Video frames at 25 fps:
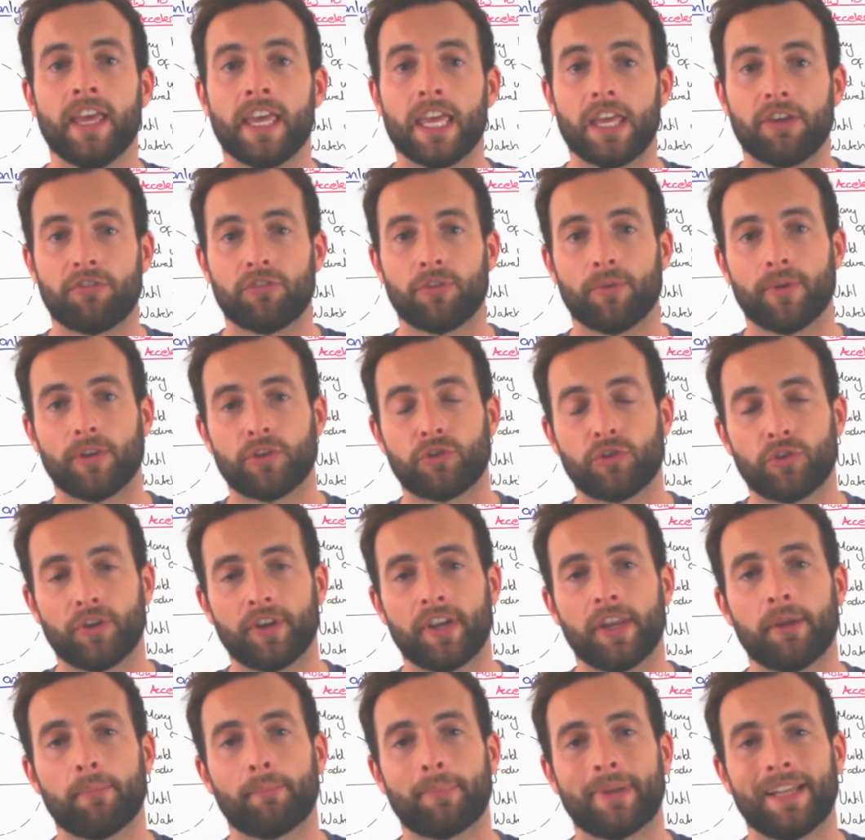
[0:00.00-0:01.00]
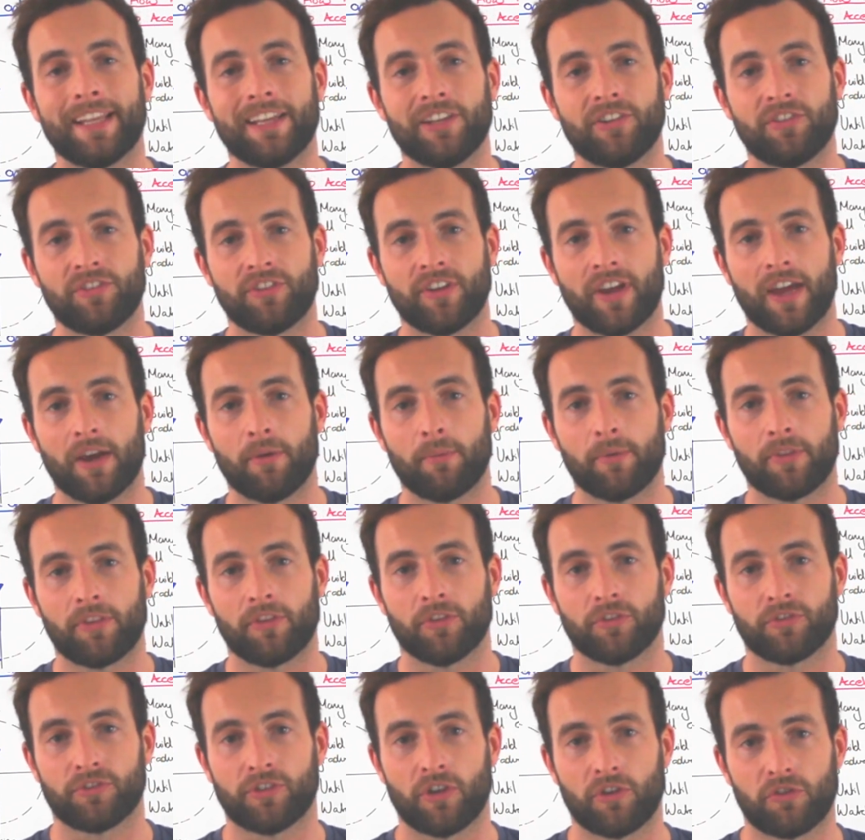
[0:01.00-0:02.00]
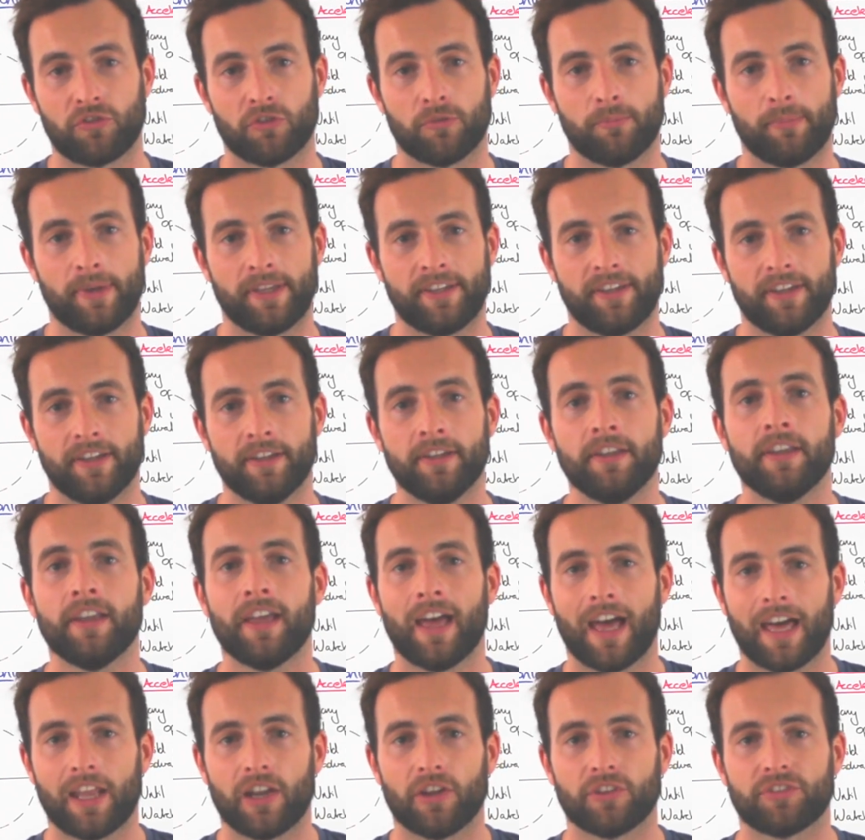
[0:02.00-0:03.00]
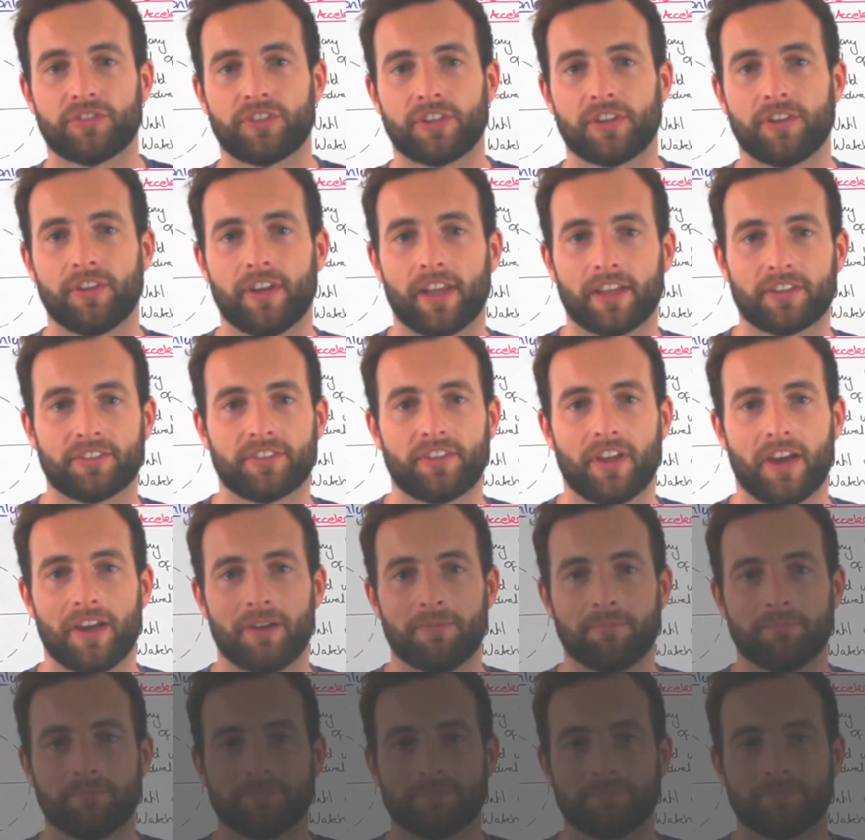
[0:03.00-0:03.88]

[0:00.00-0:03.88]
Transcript: If you enjoyed it, please share with your social media, and I'll see you next time.